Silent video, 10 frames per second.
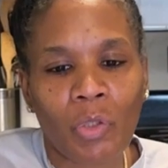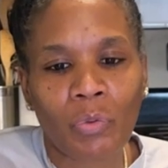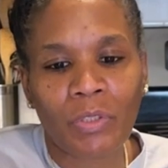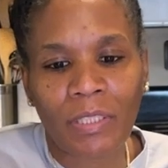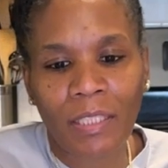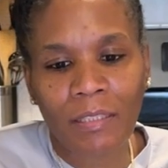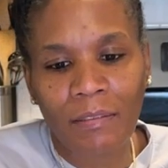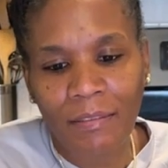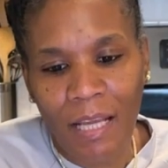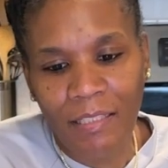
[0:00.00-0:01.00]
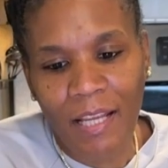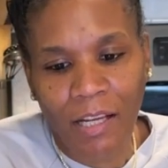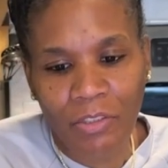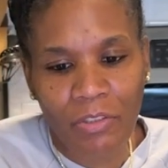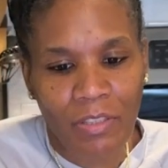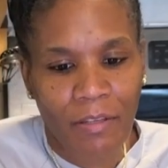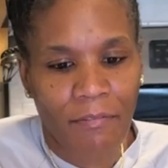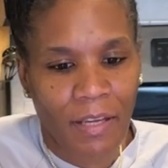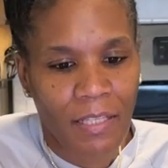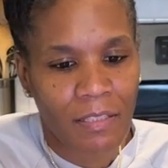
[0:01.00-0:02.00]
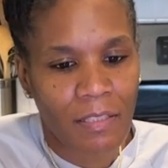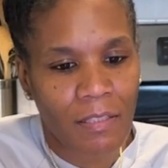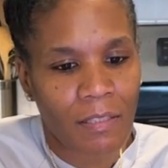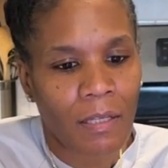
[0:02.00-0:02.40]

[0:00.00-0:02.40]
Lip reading: seek a doctor's advice.